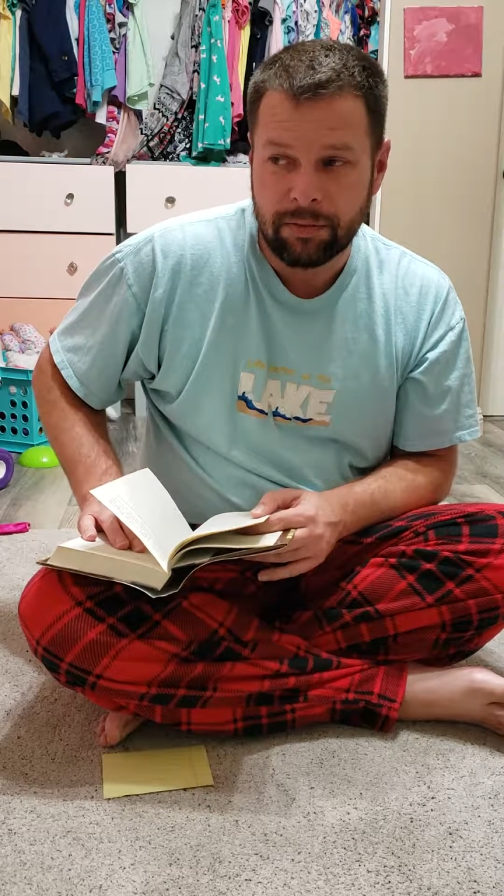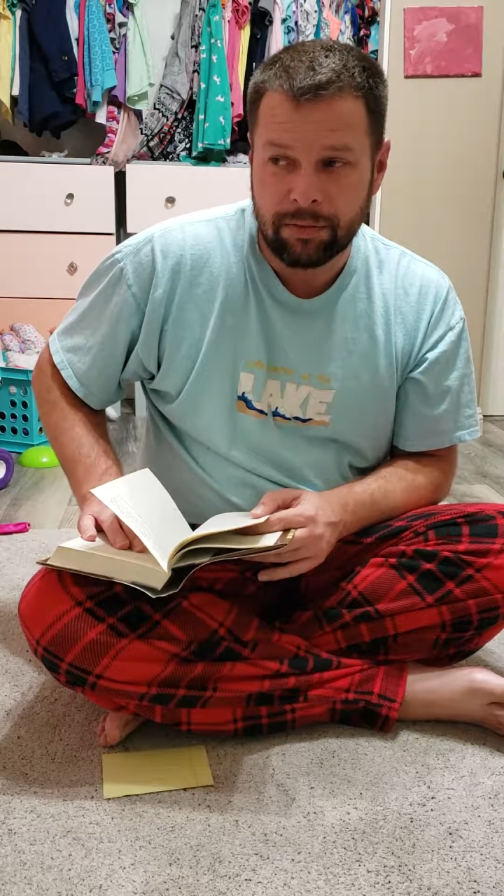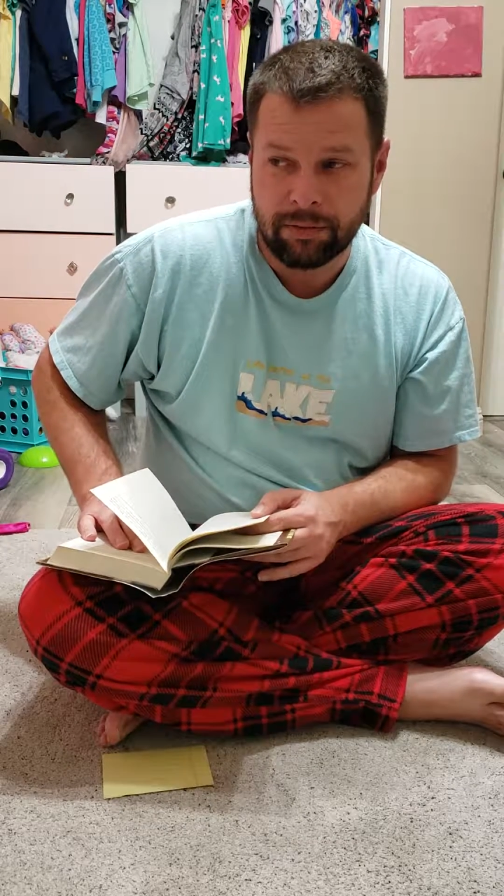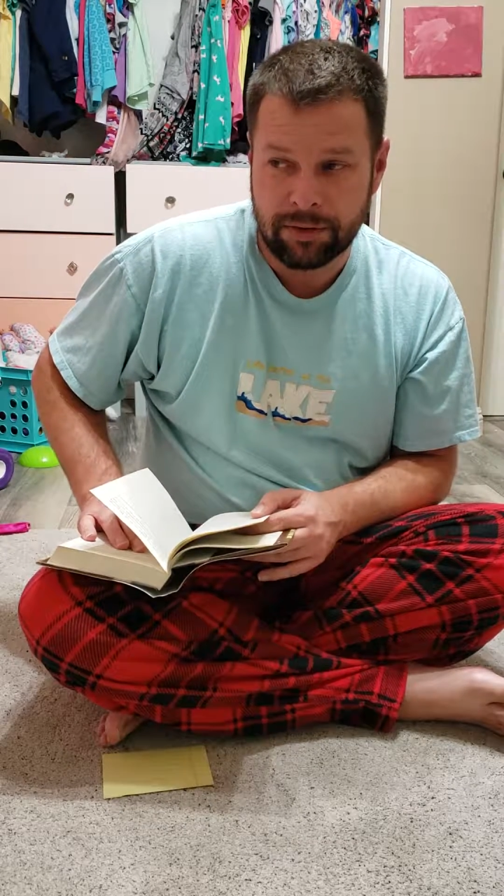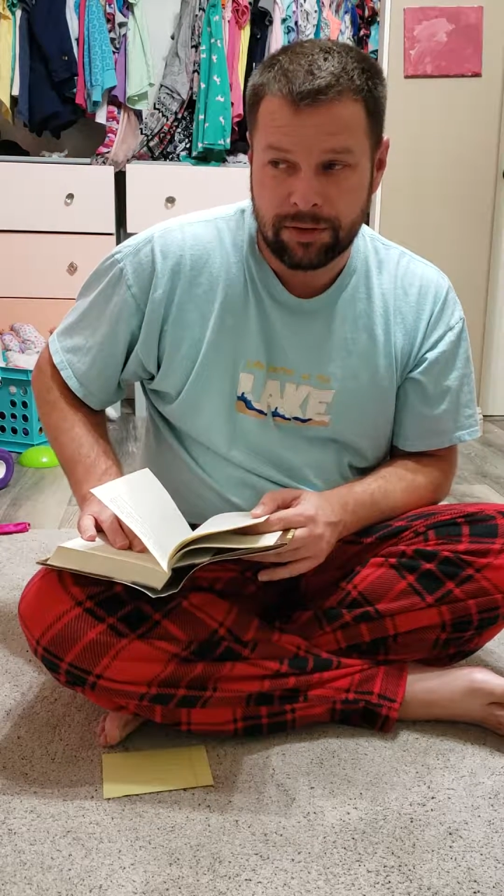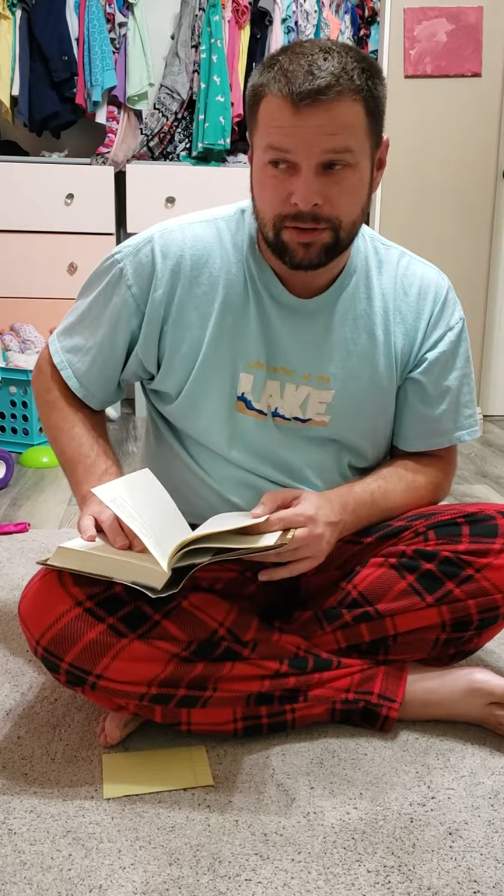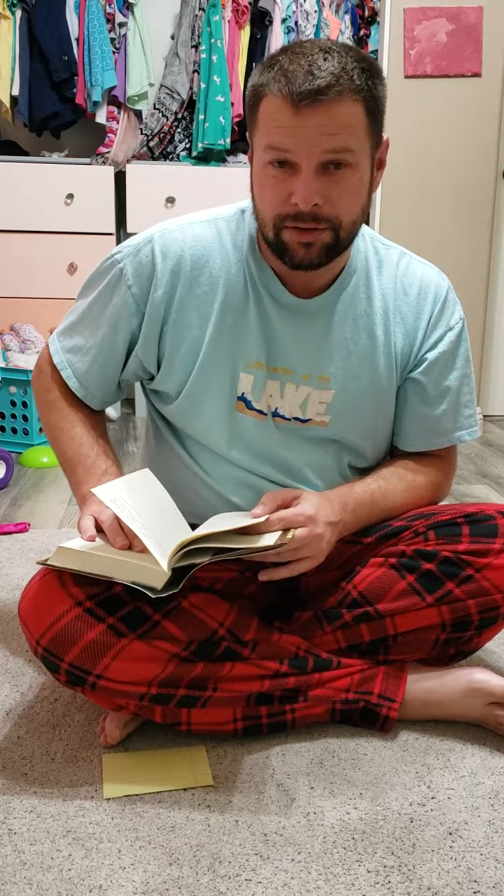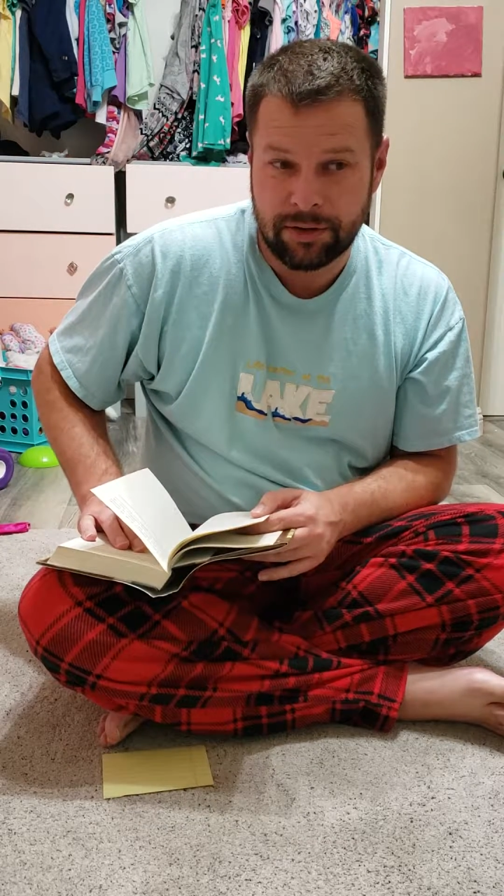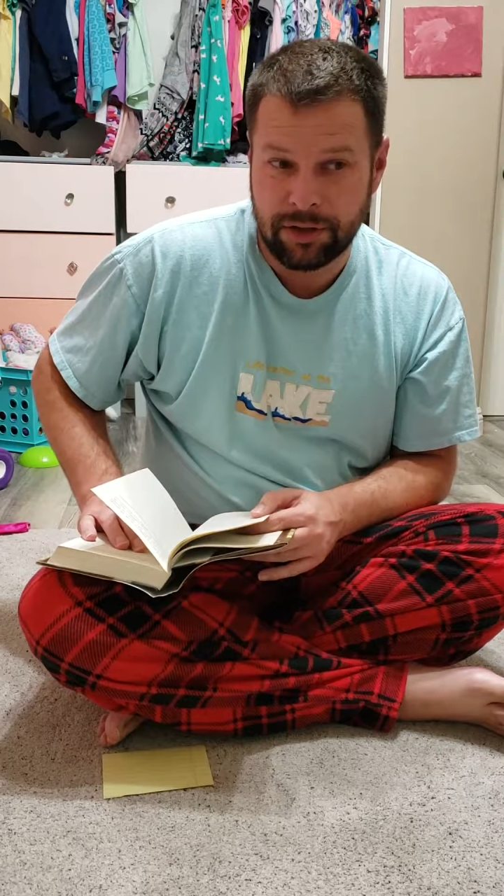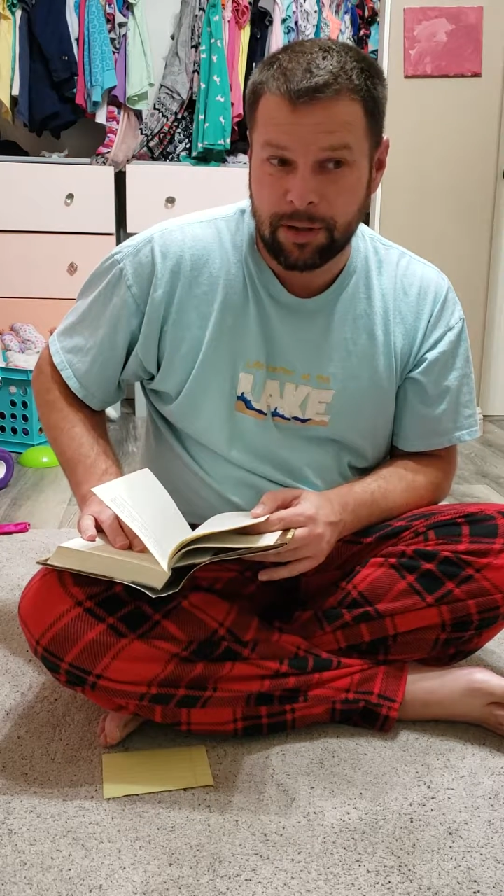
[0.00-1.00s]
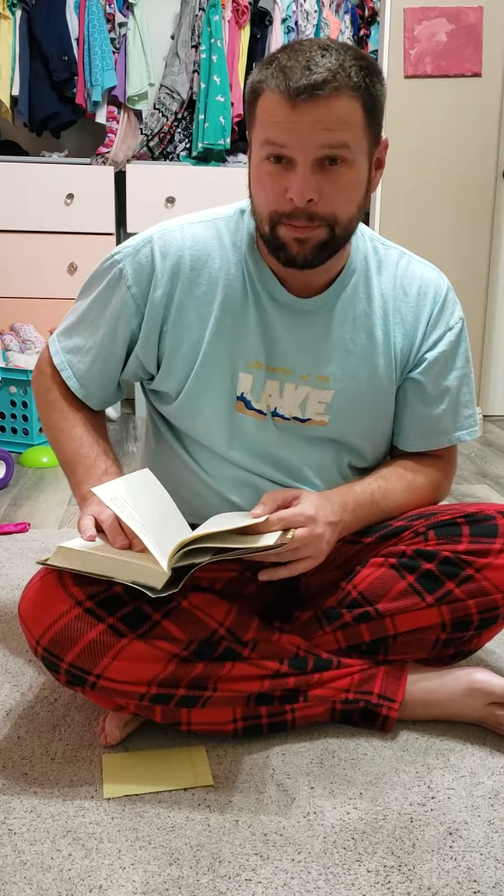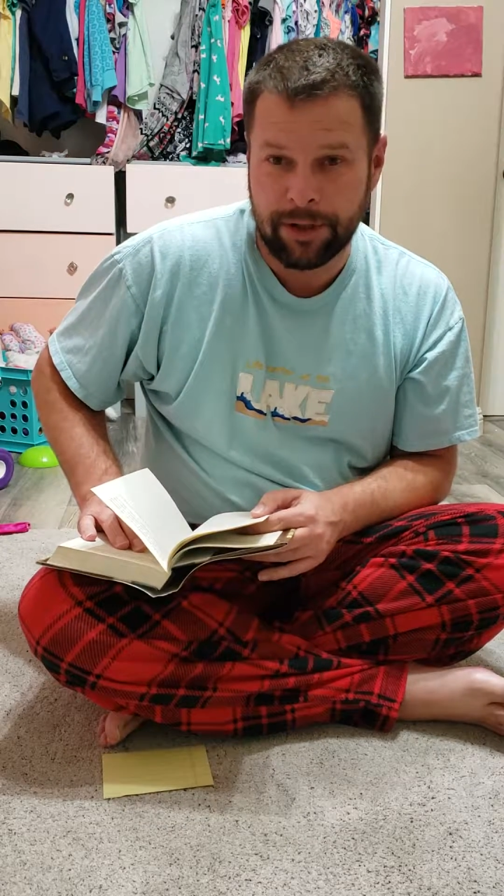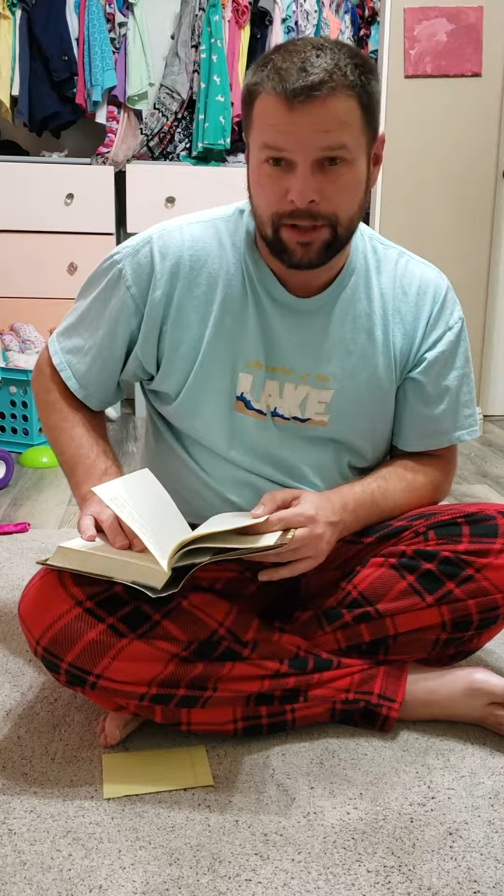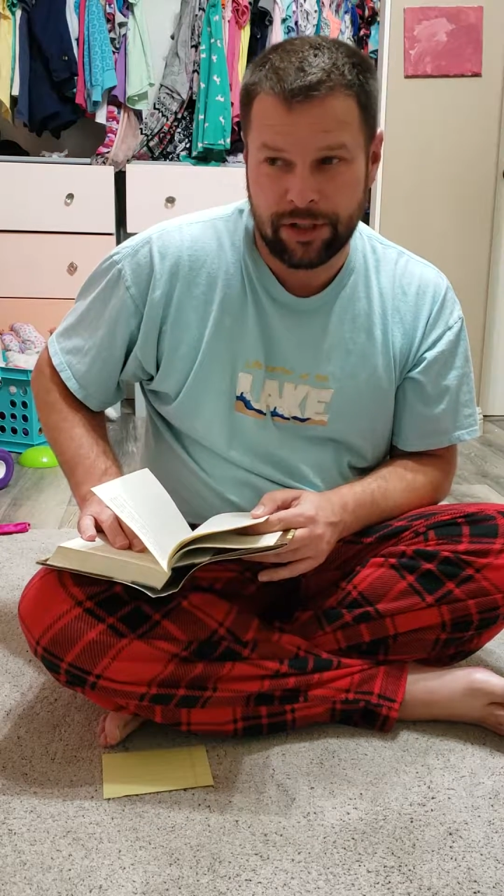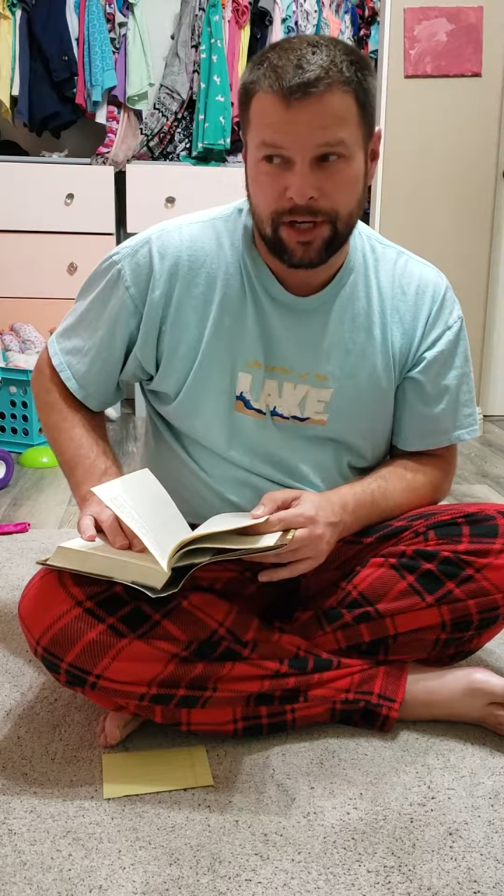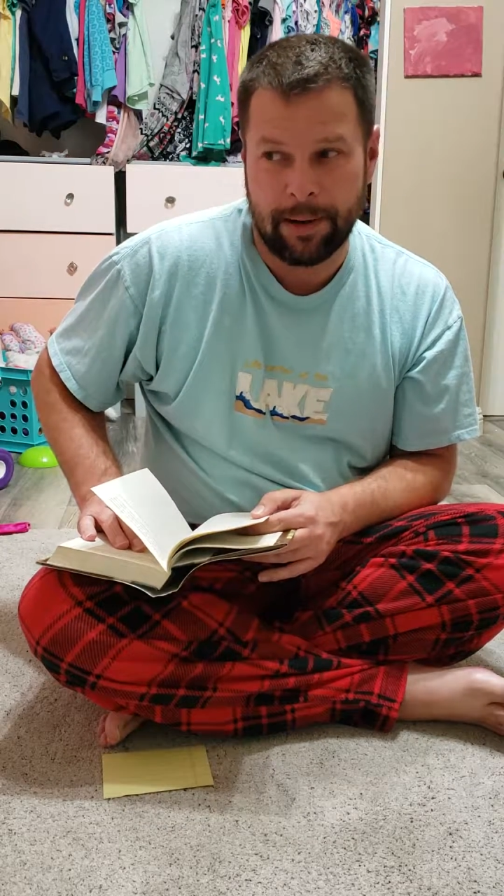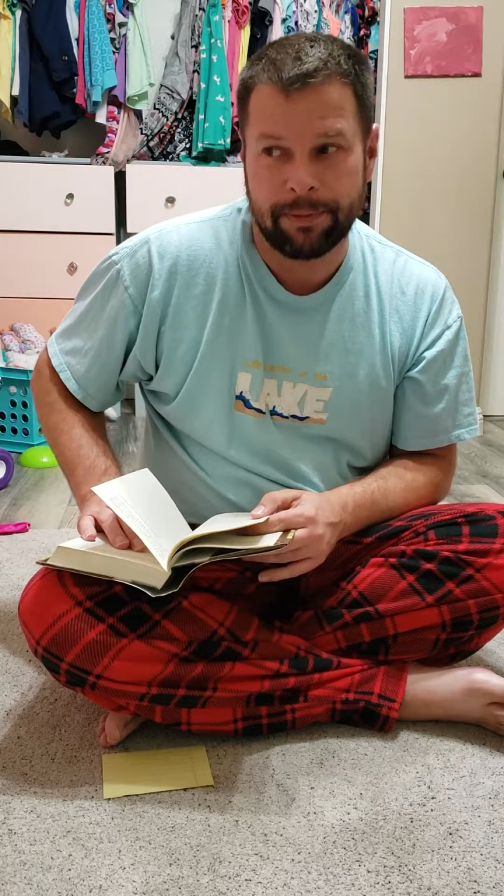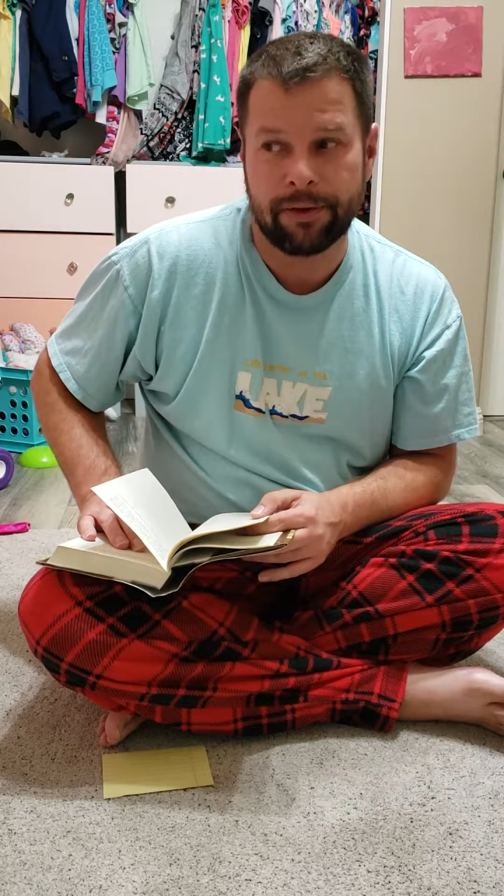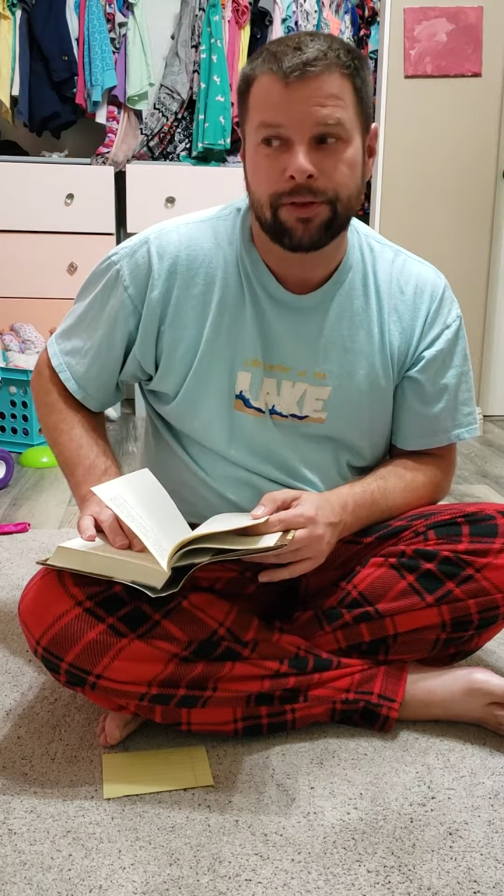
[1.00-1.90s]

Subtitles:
we'll jump into chapter